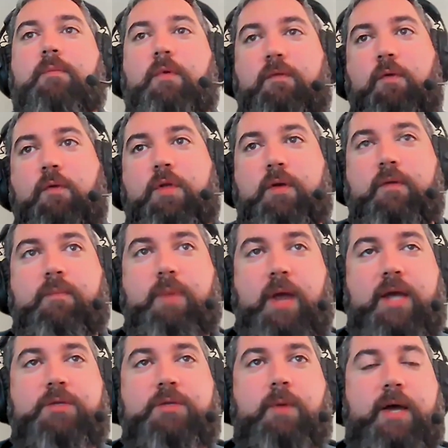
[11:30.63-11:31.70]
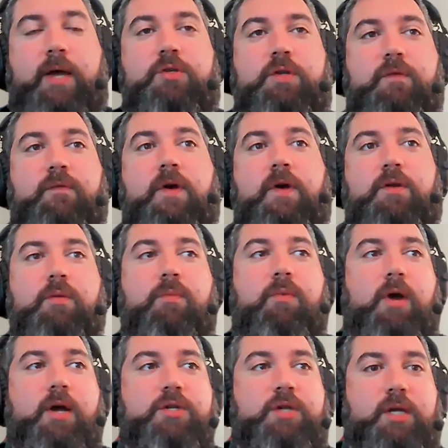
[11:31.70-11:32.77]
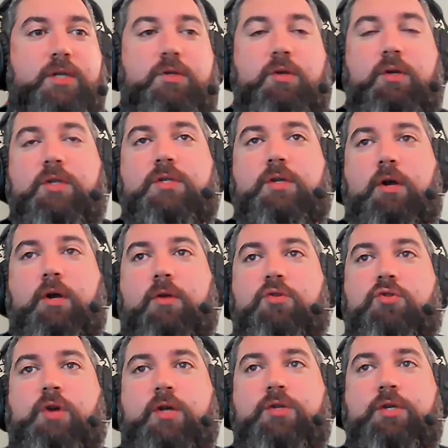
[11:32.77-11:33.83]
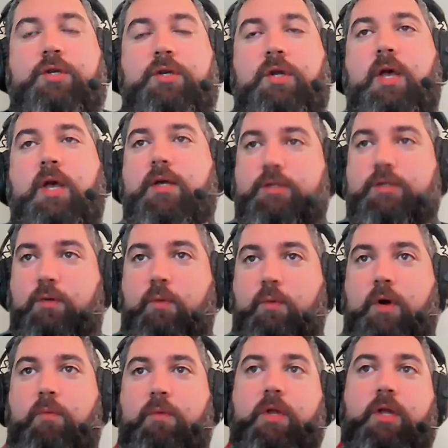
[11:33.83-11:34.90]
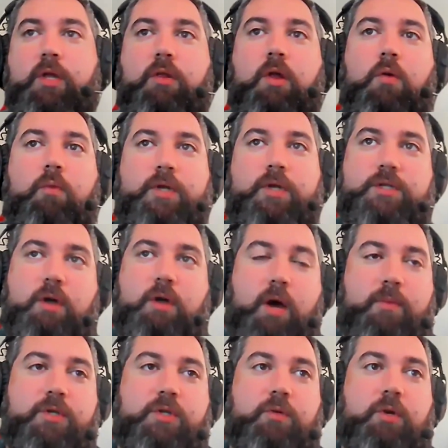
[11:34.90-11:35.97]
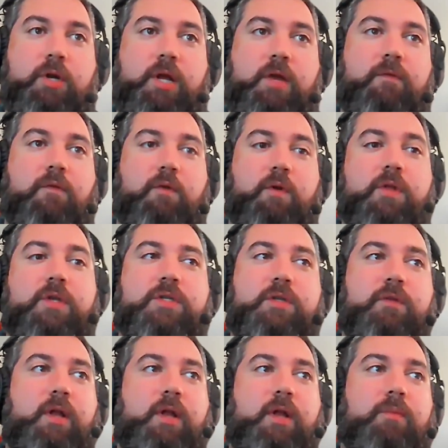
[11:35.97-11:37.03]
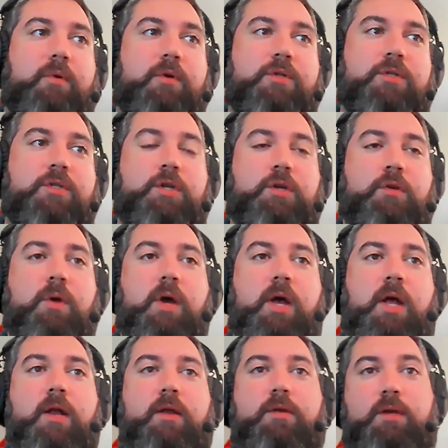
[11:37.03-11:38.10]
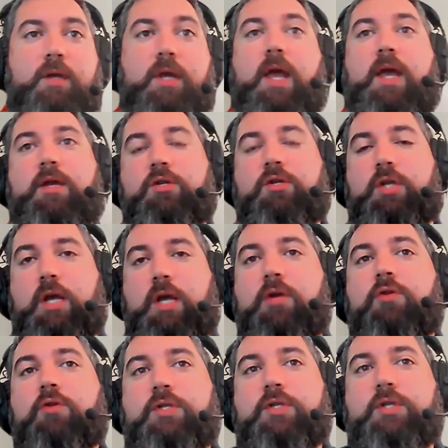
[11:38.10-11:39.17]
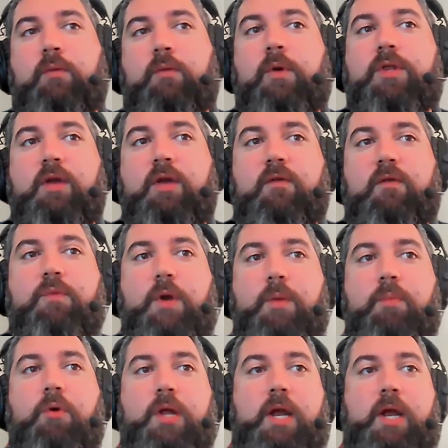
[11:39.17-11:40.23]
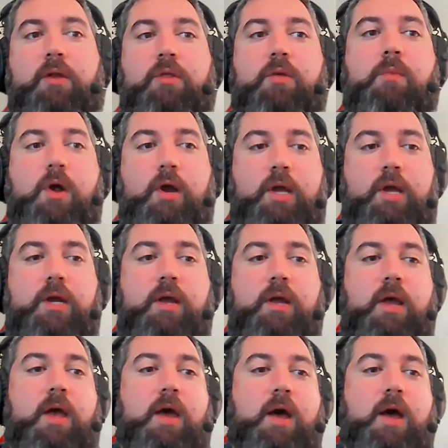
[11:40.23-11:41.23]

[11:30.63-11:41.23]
before the banks will actually fund the project so you can start construction. So we're a really low risk opportunity for these developers to gauge the interest on what they're putting out on the market